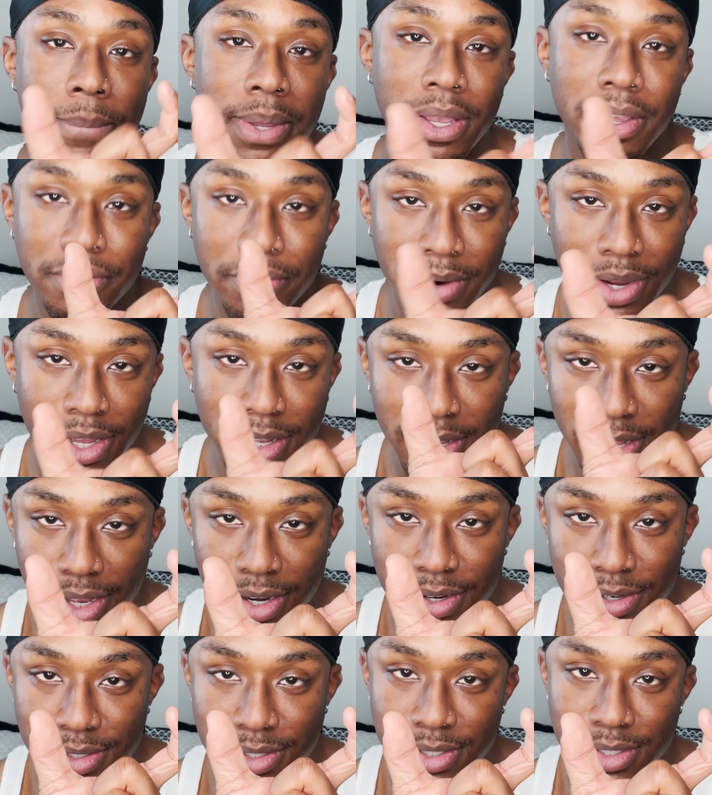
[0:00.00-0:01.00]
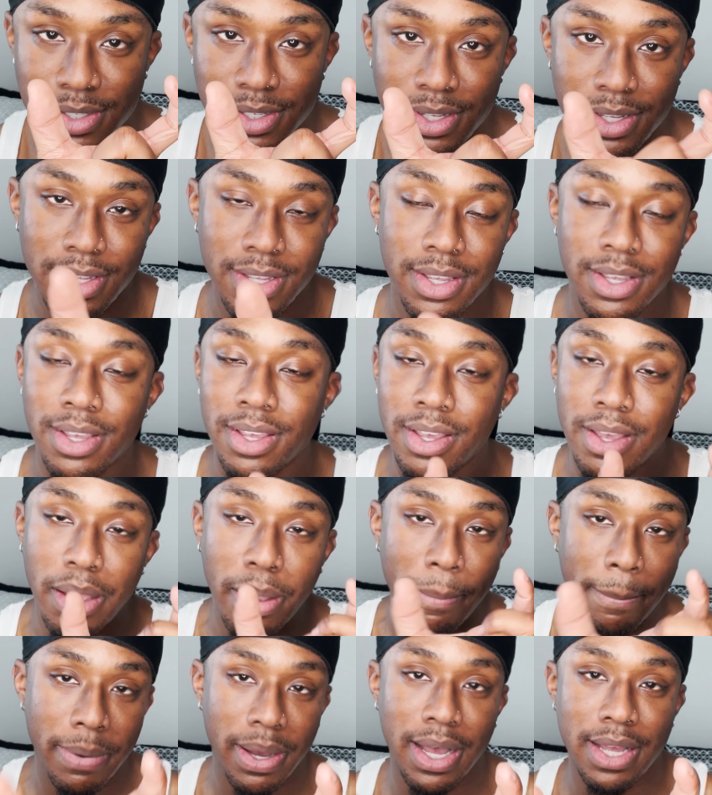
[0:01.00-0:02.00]
big red letters,
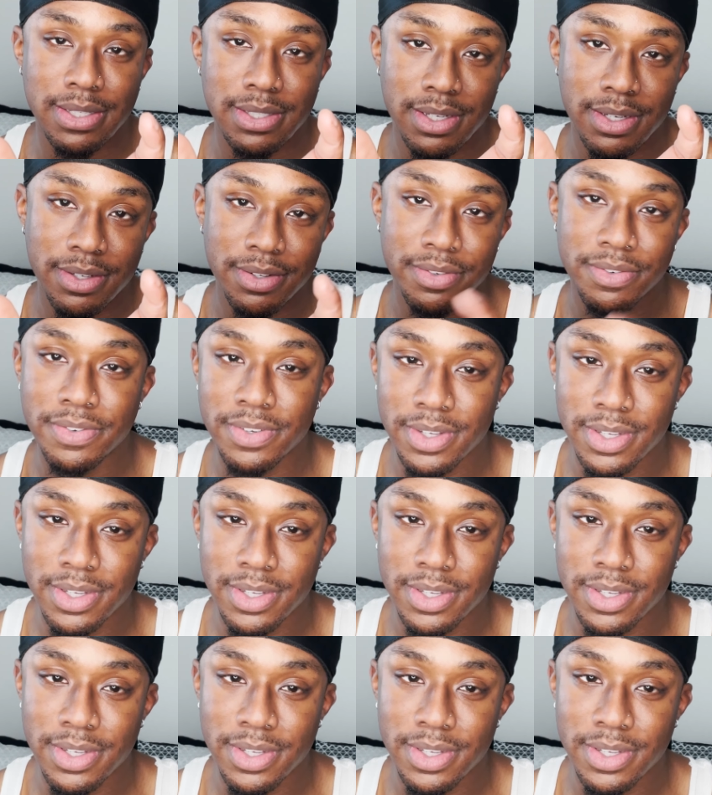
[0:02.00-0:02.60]
positive.